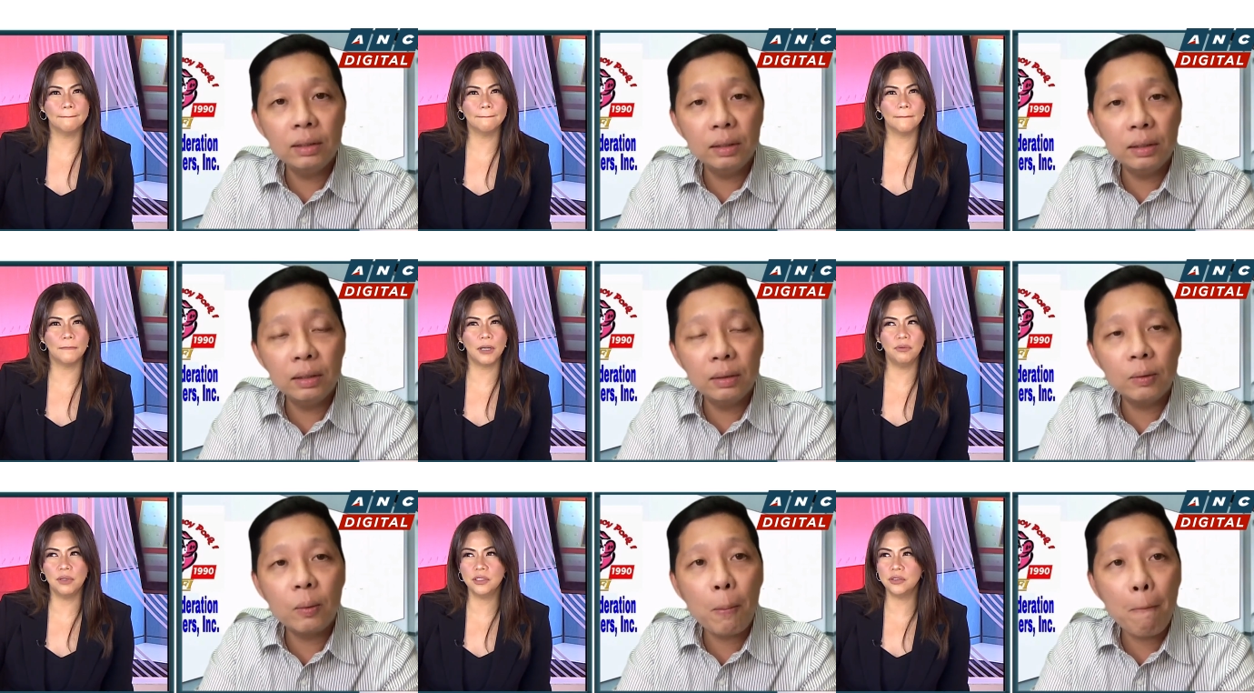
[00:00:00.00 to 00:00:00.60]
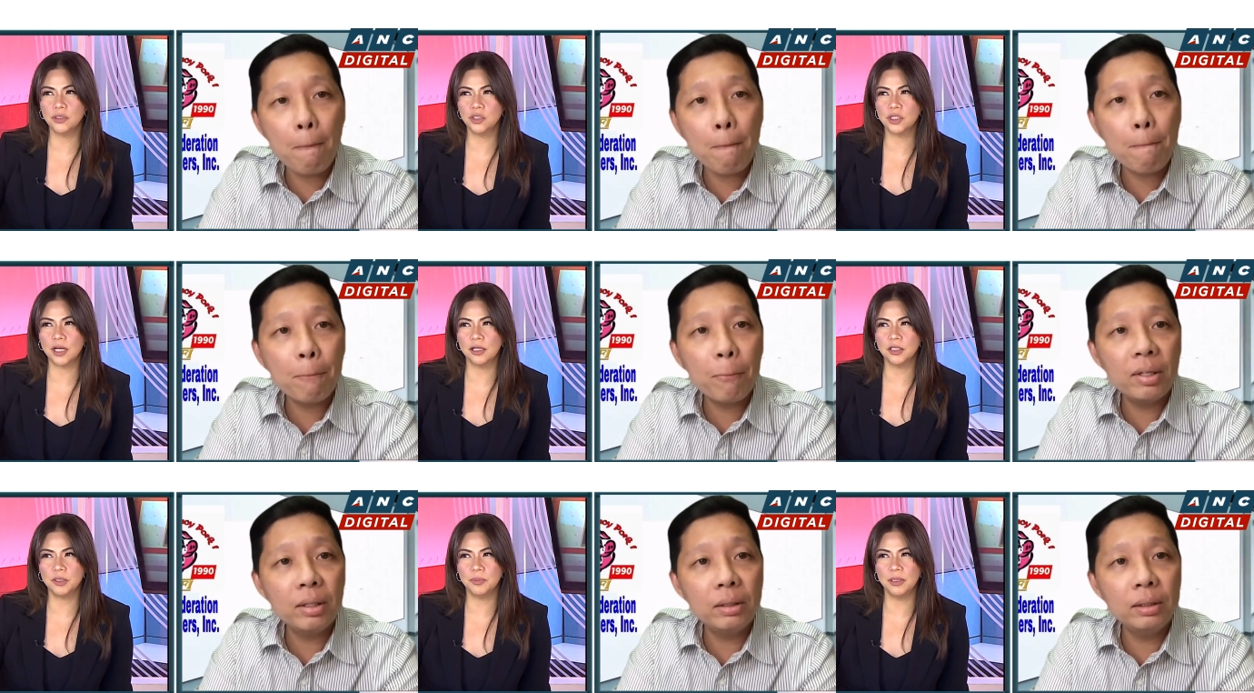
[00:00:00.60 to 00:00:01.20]
Speaker 1: My research
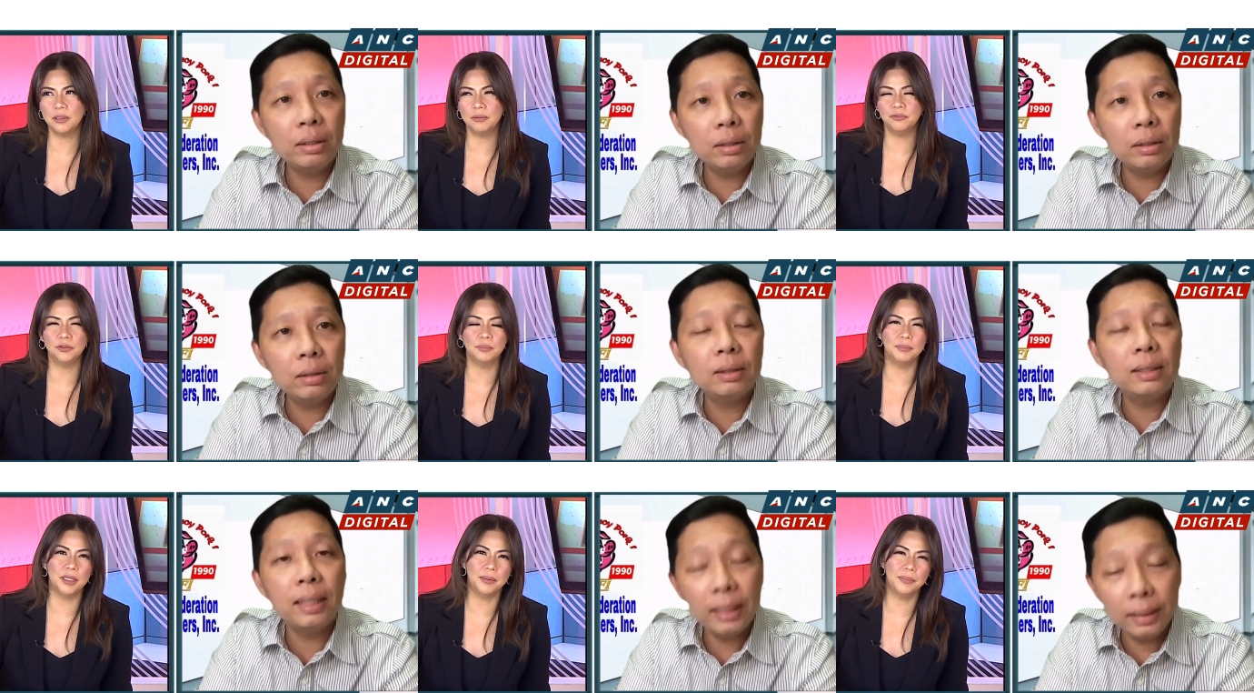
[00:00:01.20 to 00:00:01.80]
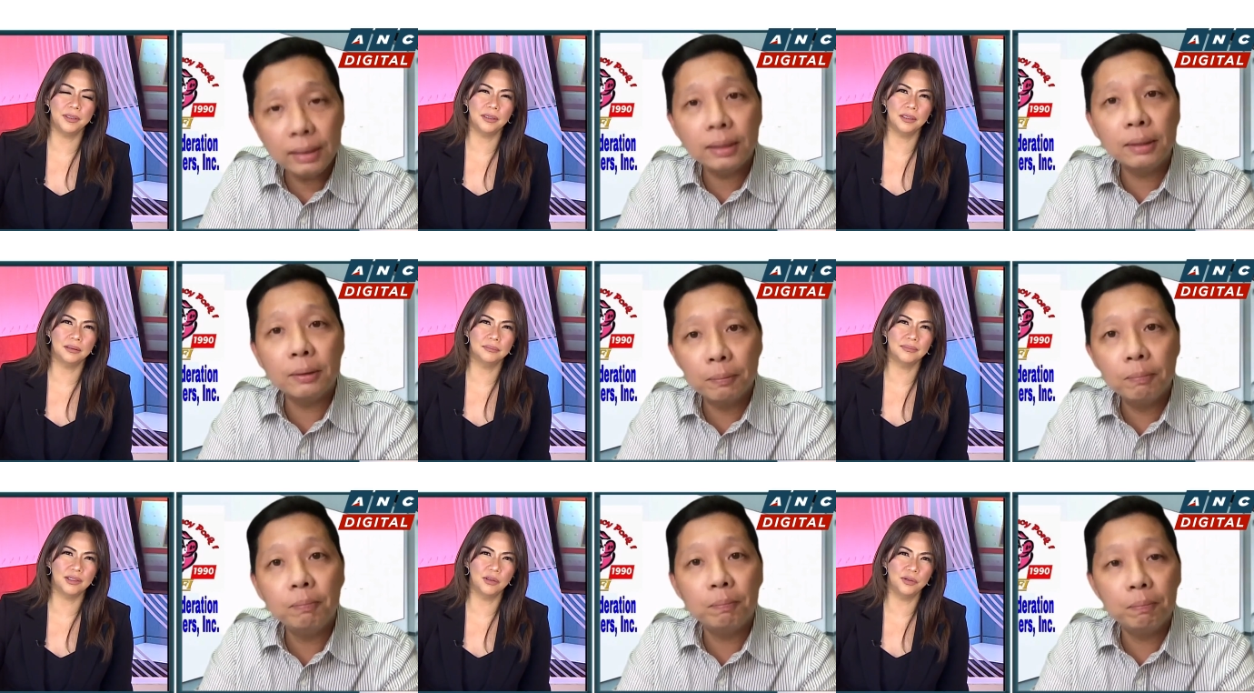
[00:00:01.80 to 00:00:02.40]
tells me for maybe
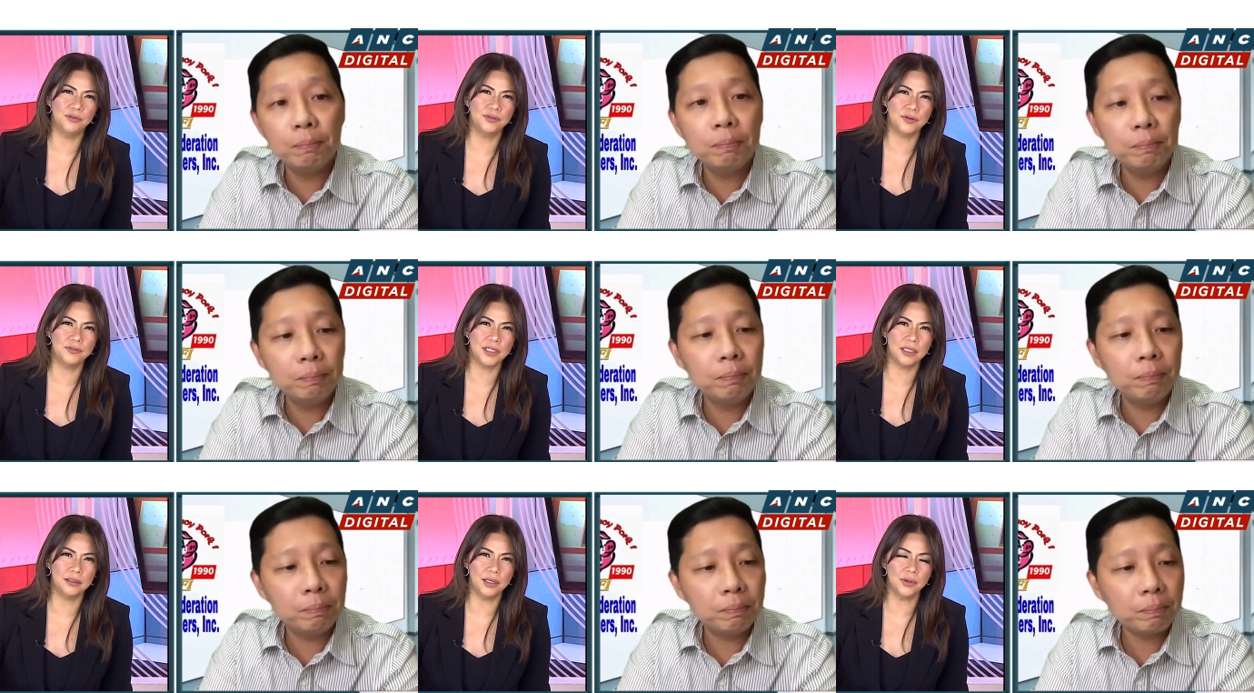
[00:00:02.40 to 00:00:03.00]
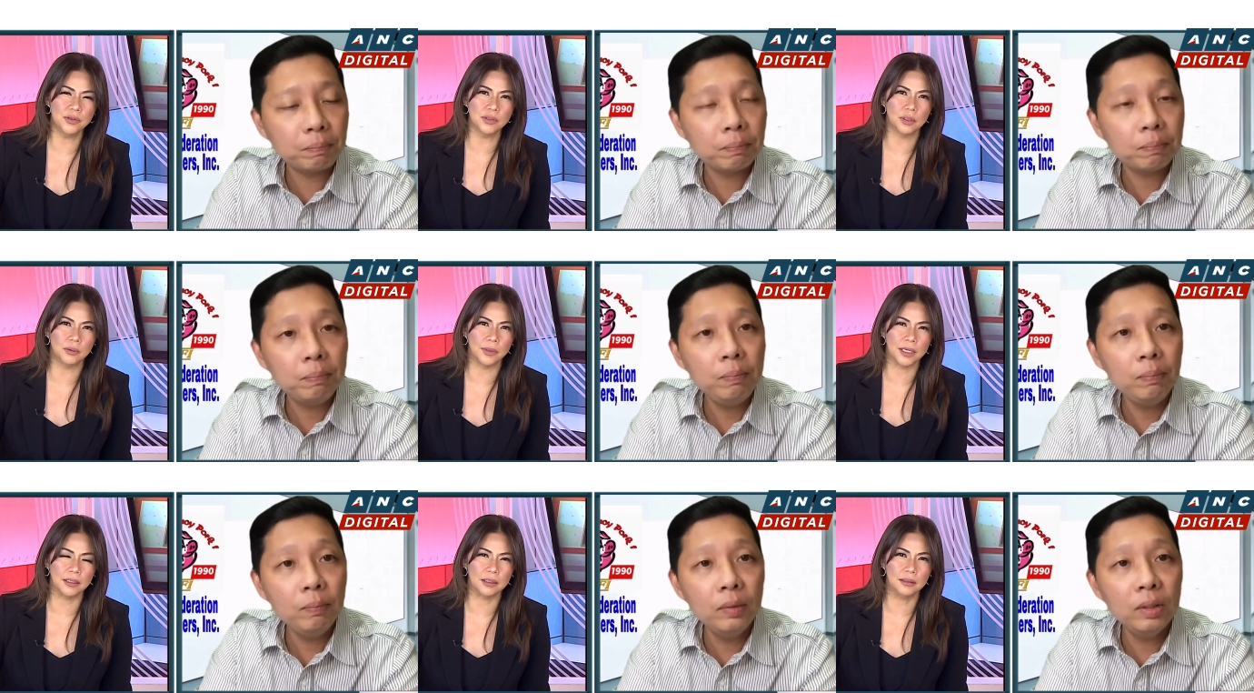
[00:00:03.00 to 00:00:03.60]
a good 15 years
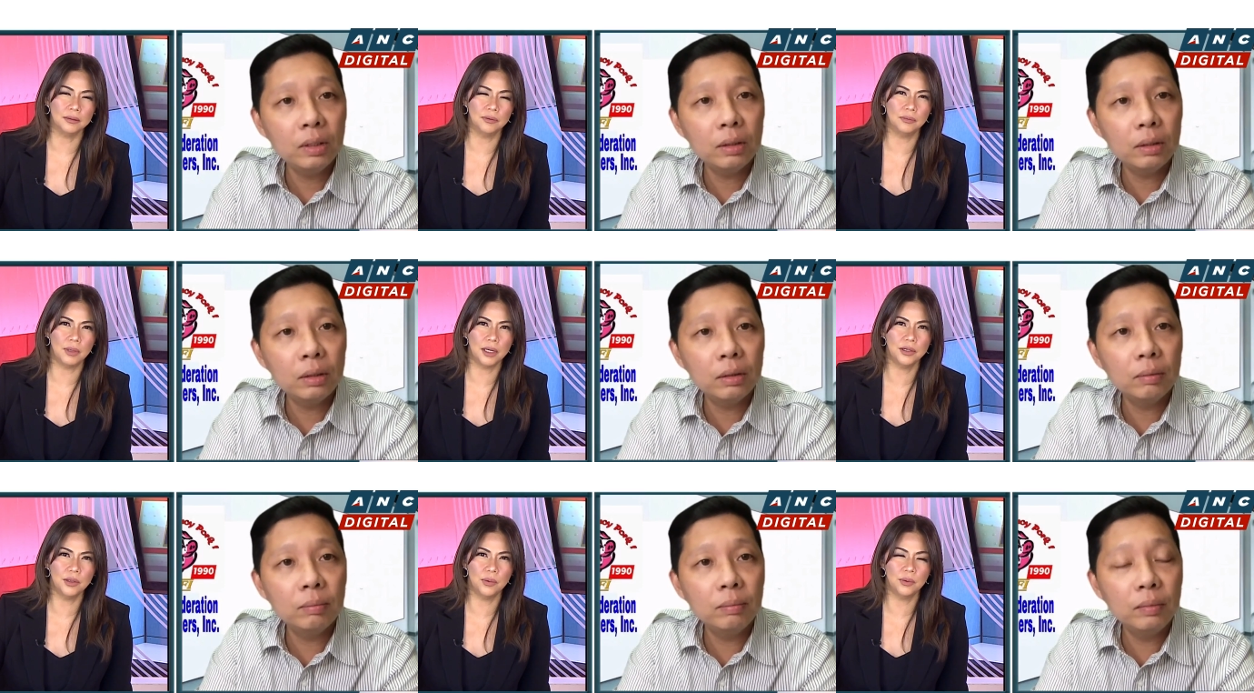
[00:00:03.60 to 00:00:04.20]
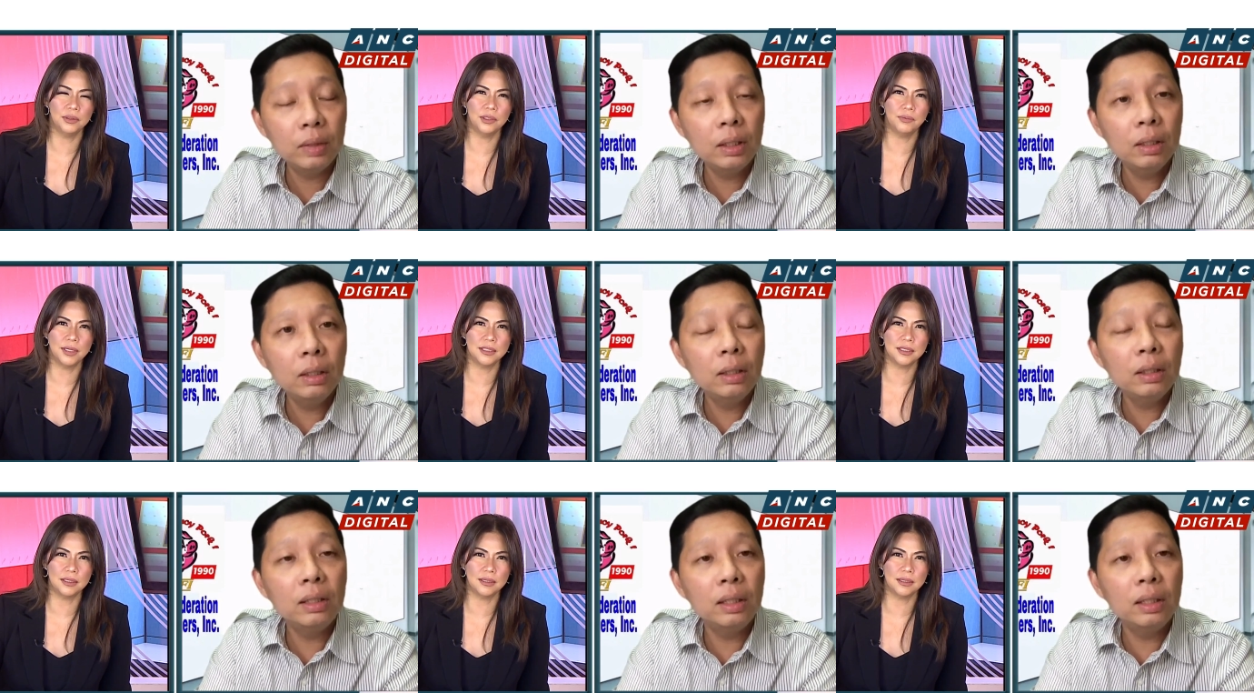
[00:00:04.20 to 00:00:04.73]
already. Why are you only raising